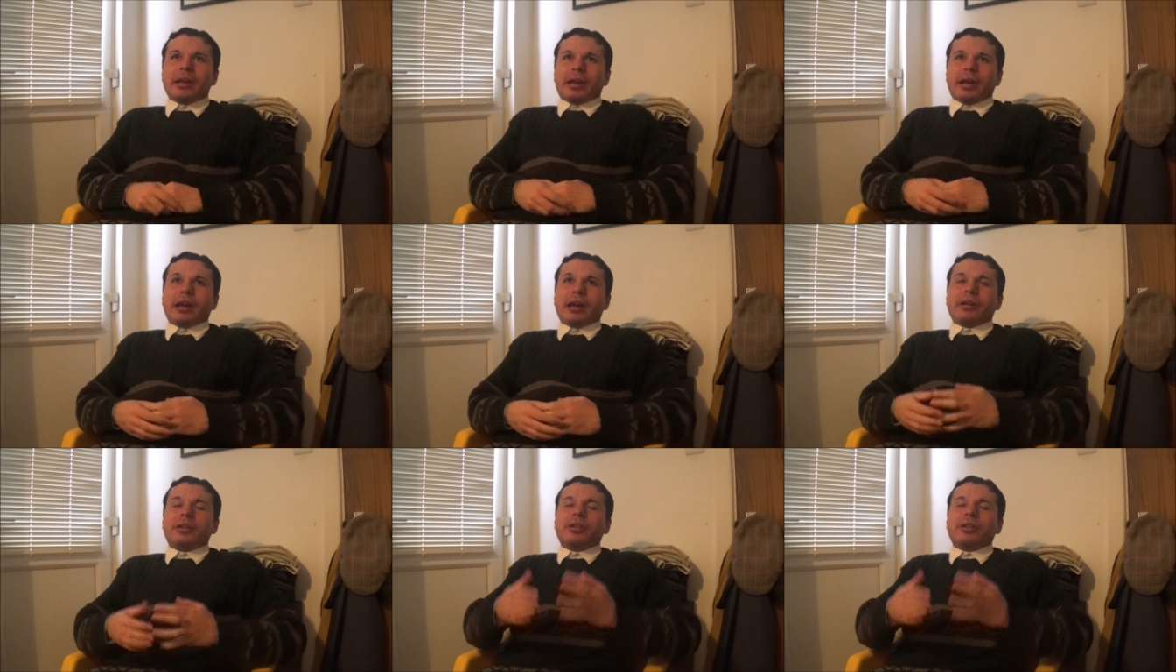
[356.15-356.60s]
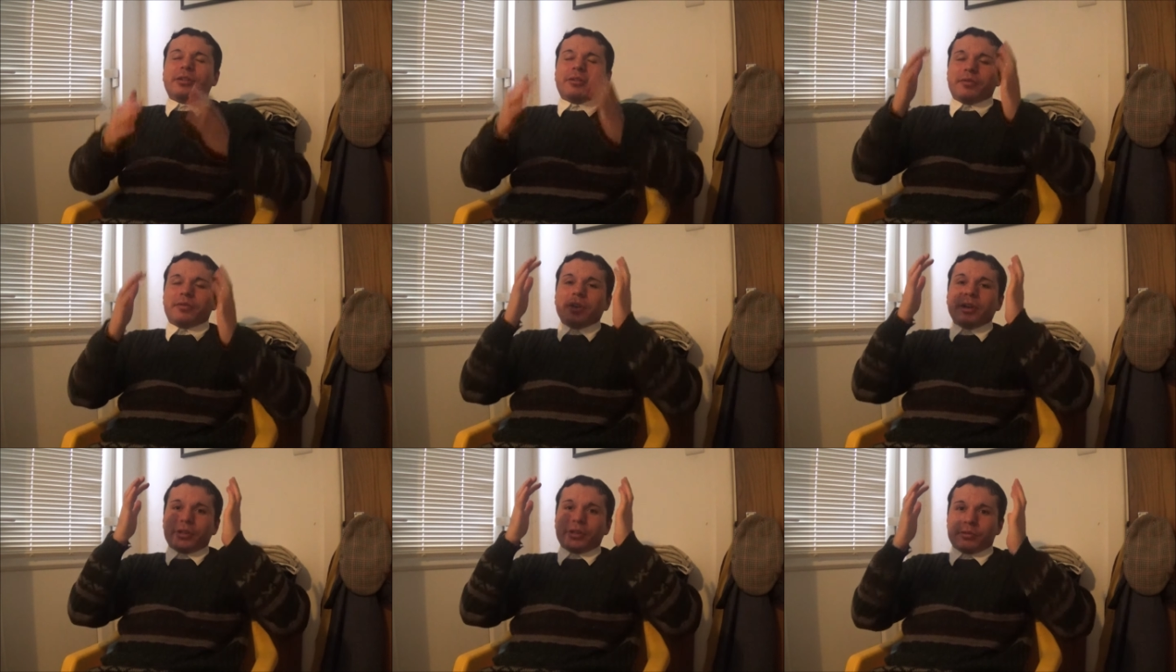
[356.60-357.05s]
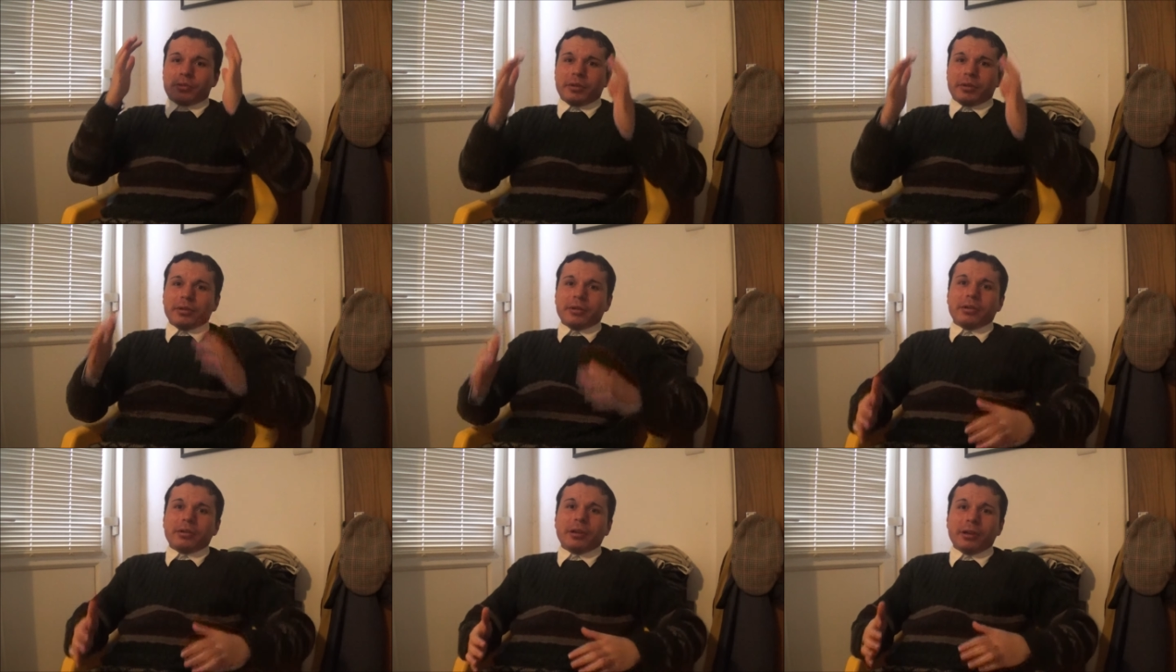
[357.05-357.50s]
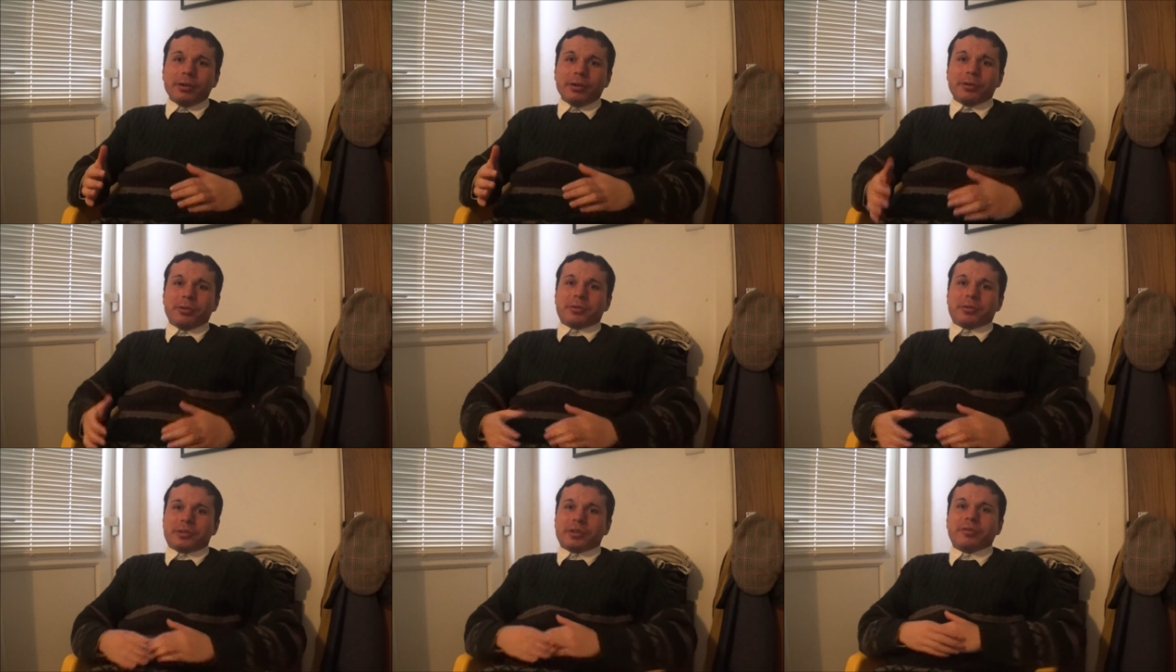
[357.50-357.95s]
and conversed with
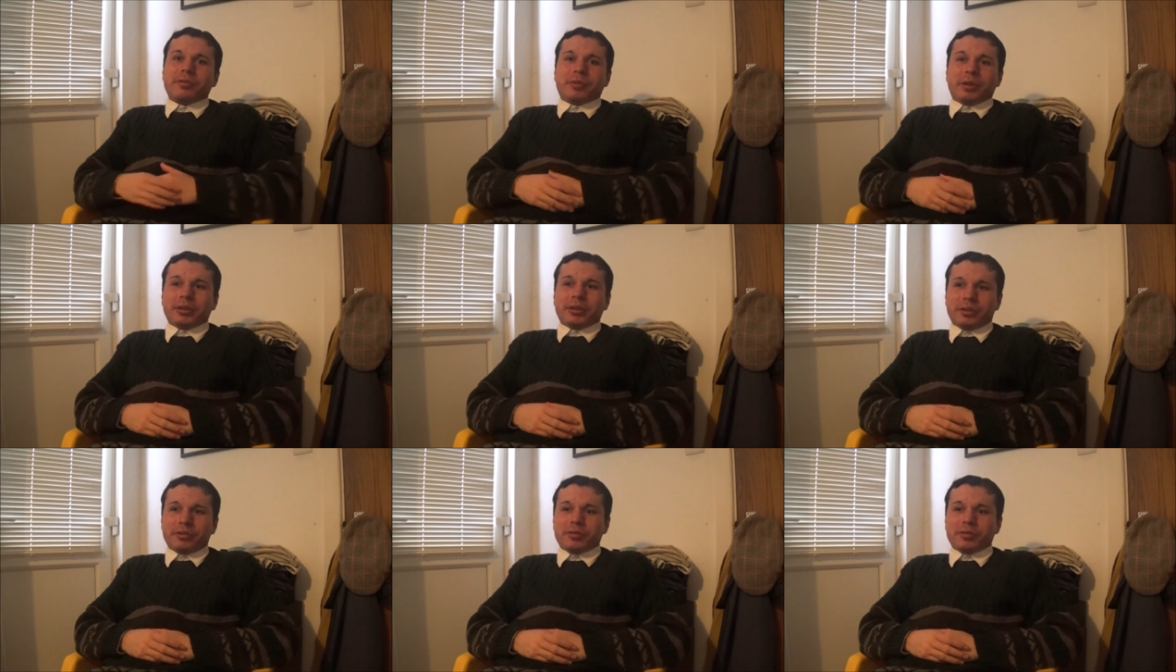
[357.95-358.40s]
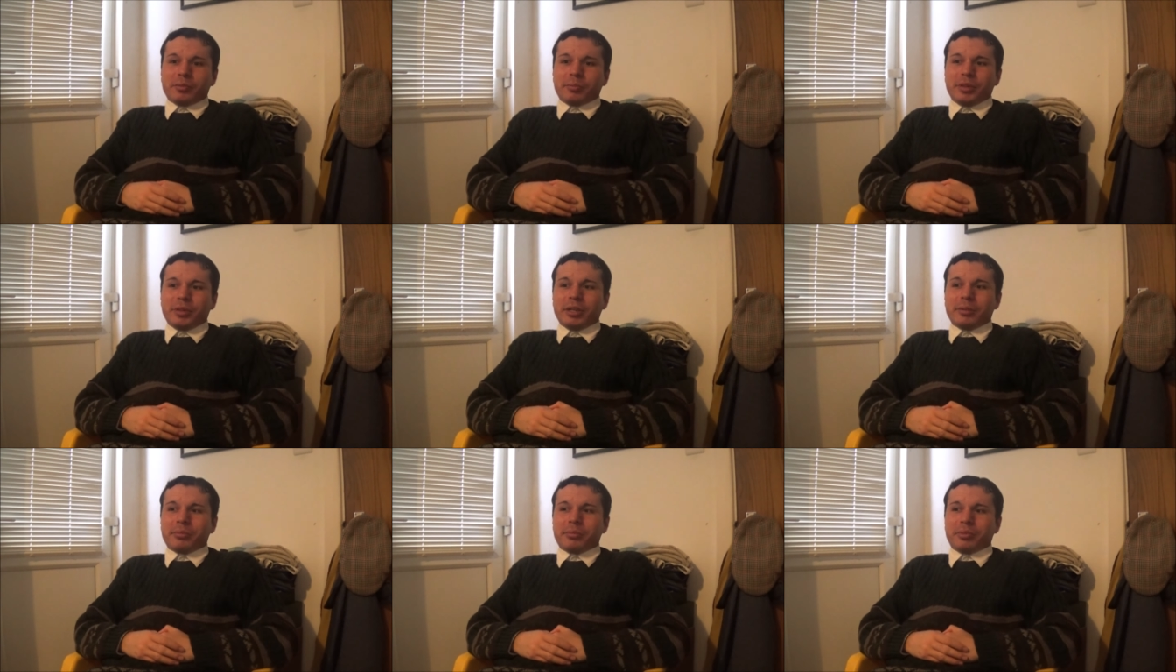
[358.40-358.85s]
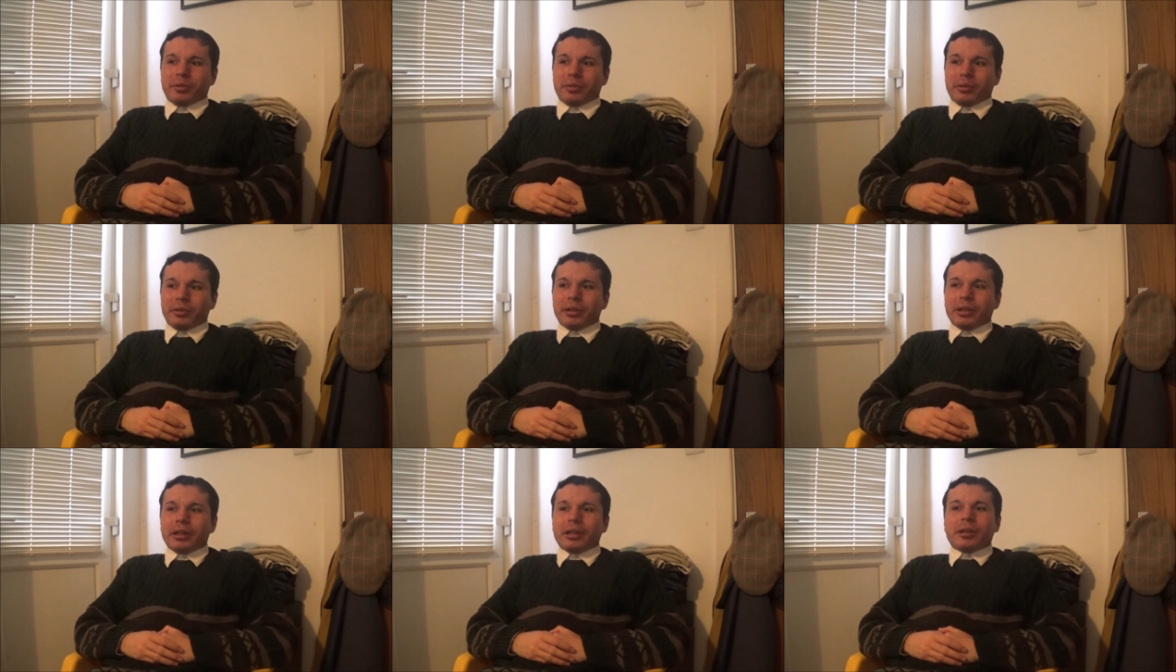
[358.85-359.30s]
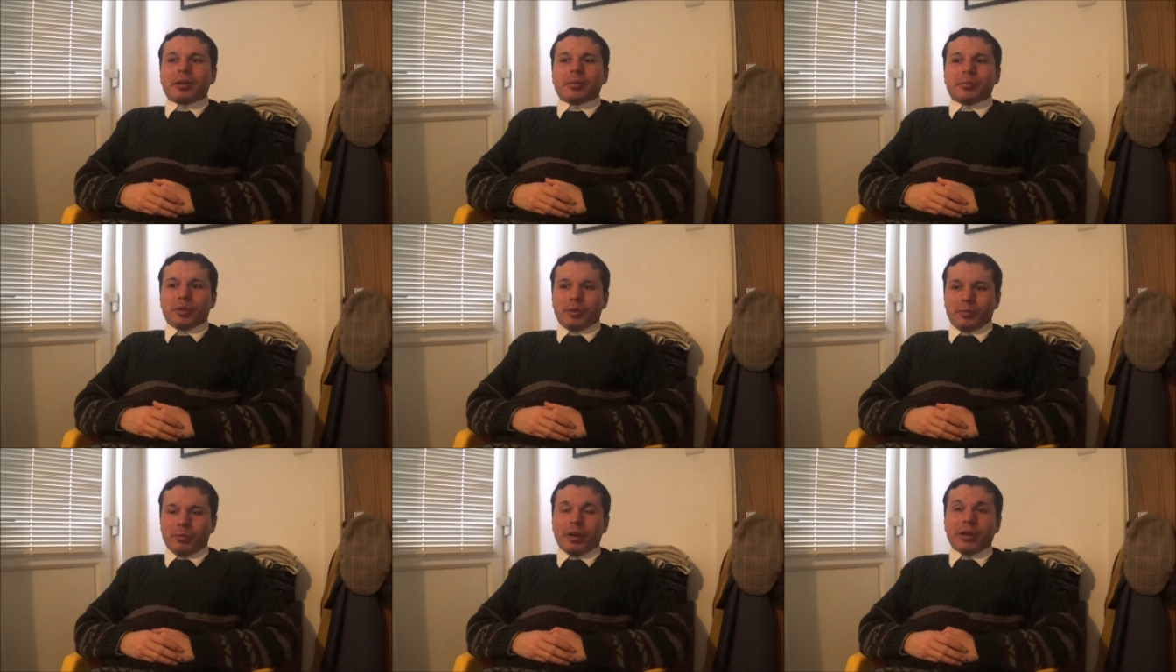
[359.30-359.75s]
loads of wonderful people.
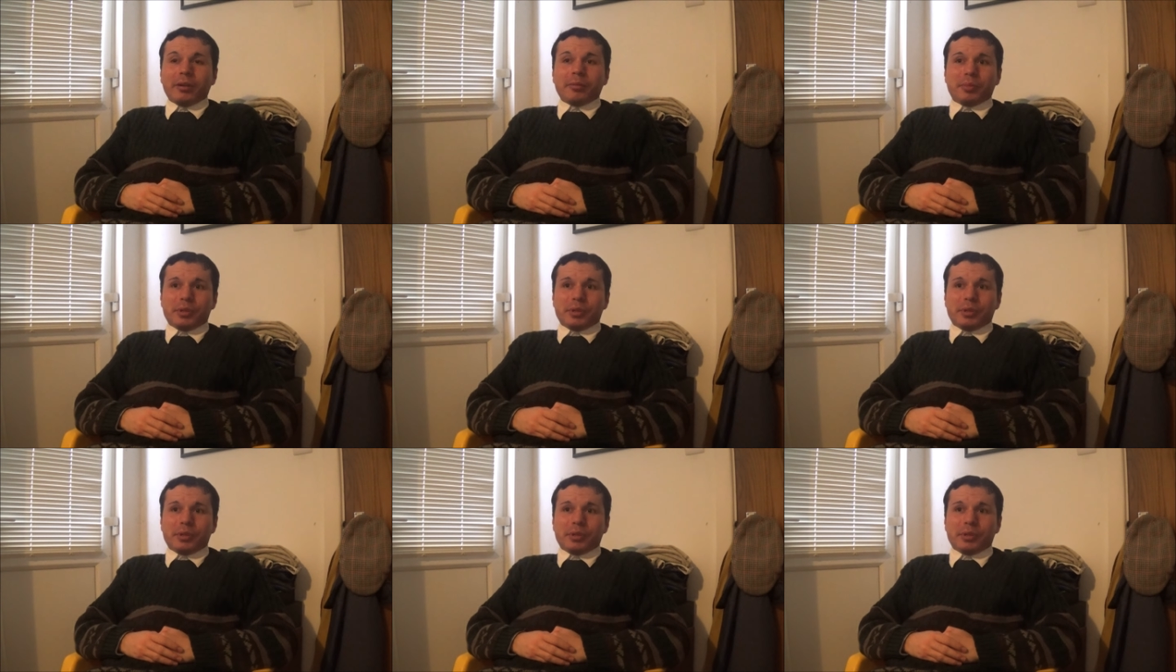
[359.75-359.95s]
But one